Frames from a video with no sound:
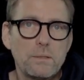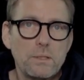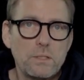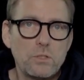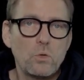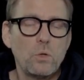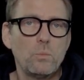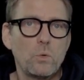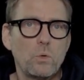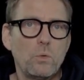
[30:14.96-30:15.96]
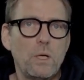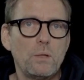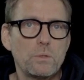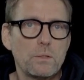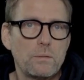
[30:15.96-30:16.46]
is enjoyable all
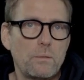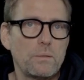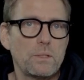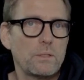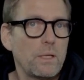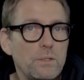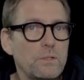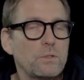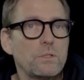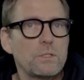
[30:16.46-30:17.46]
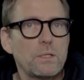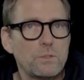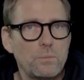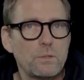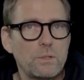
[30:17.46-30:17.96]
around. There's nothing to
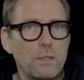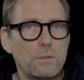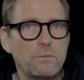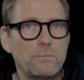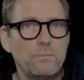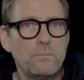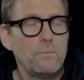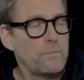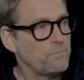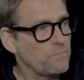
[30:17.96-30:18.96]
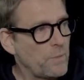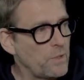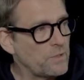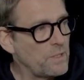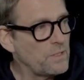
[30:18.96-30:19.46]
discuss about that.
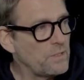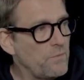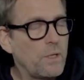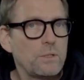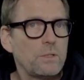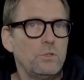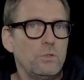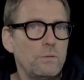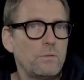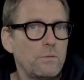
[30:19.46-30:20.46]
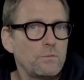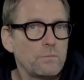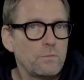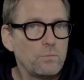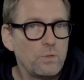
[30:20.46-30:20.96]
There is a disadvantage
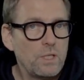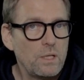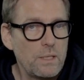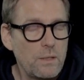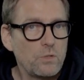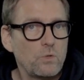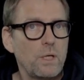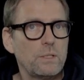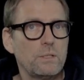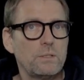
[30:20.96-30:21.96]
regarding the grinder